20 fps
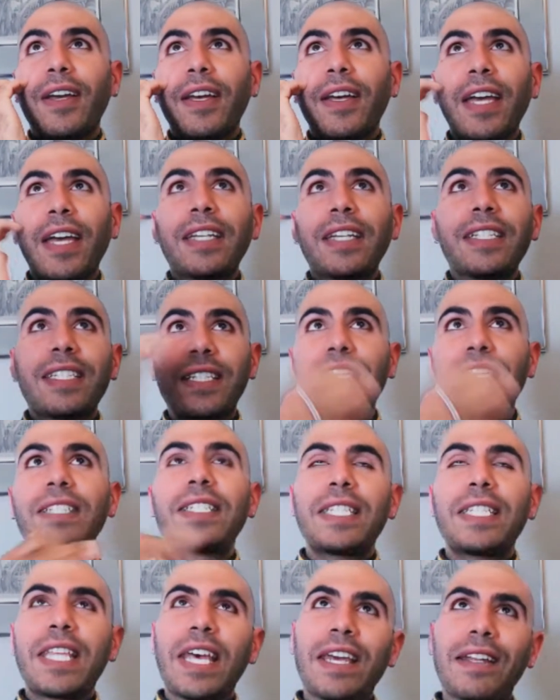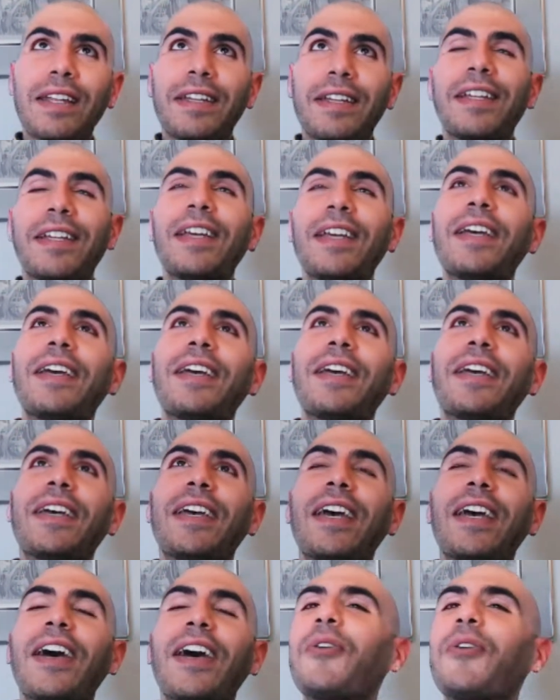and since then,
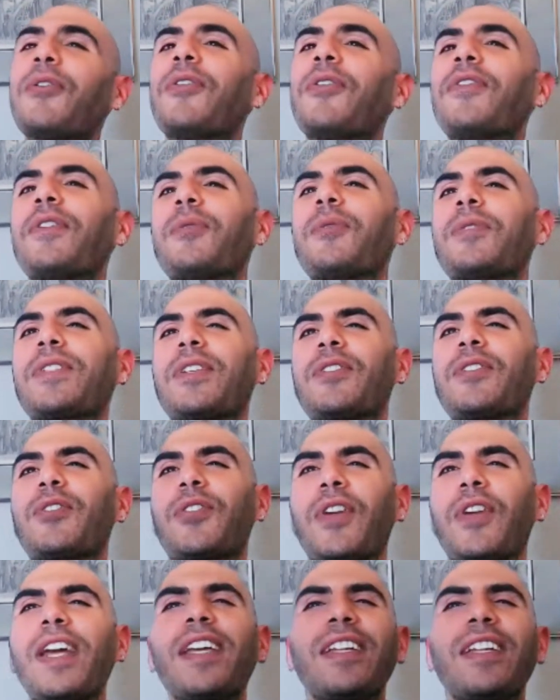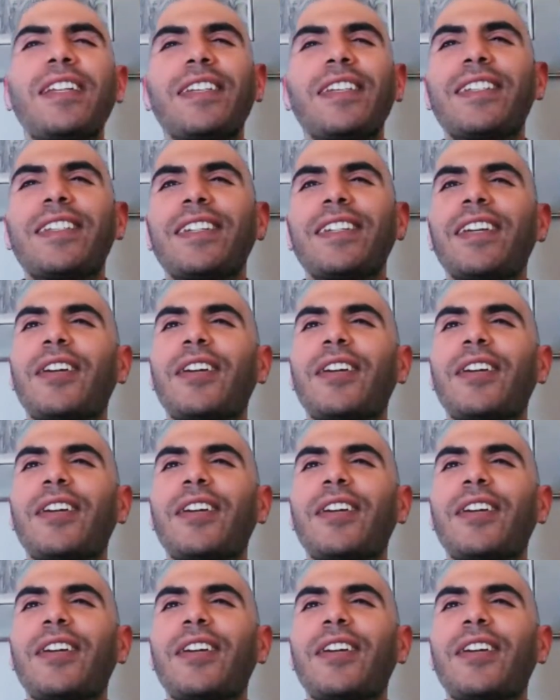I don't know if it was a trend,